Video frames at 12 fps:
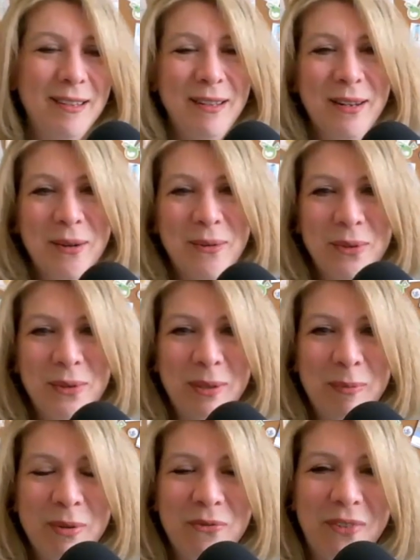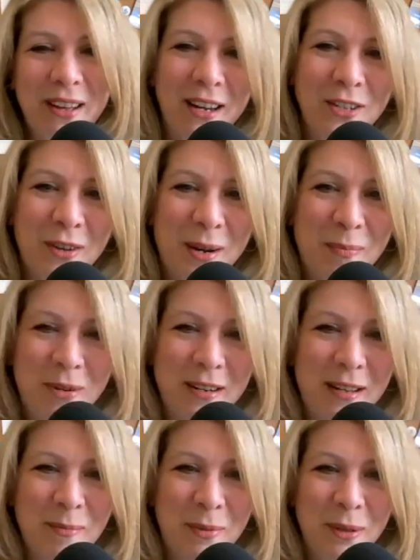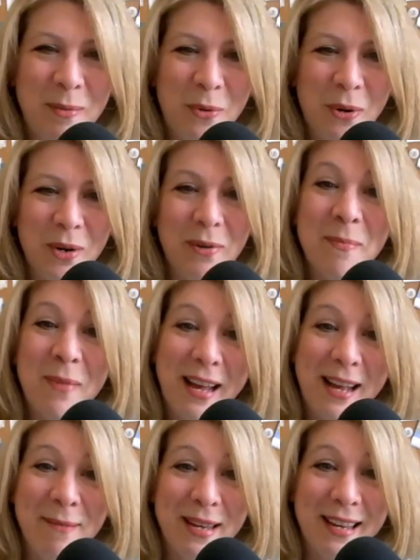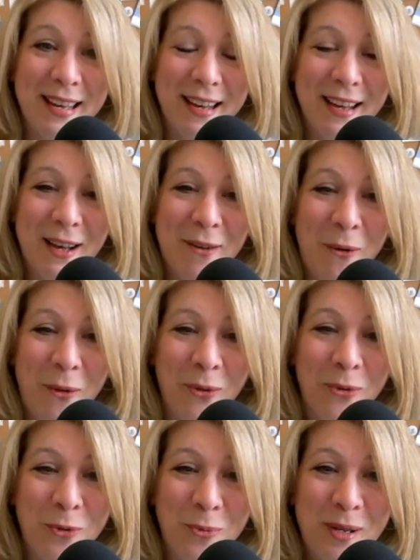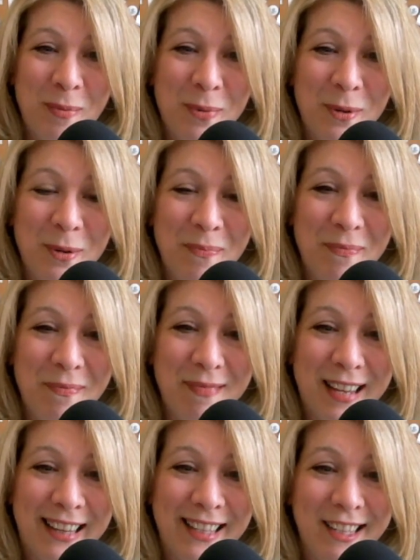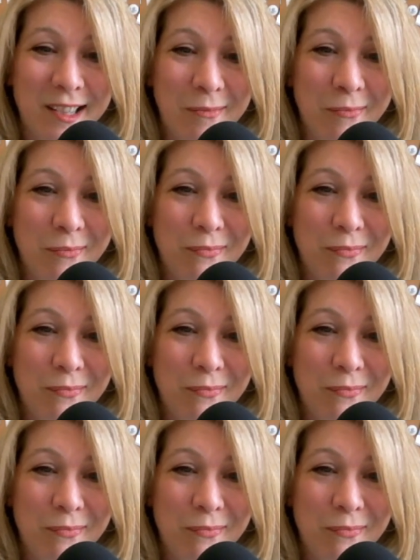do something fun, I try to put it on the bulletin board to remind me of all the cool people that this,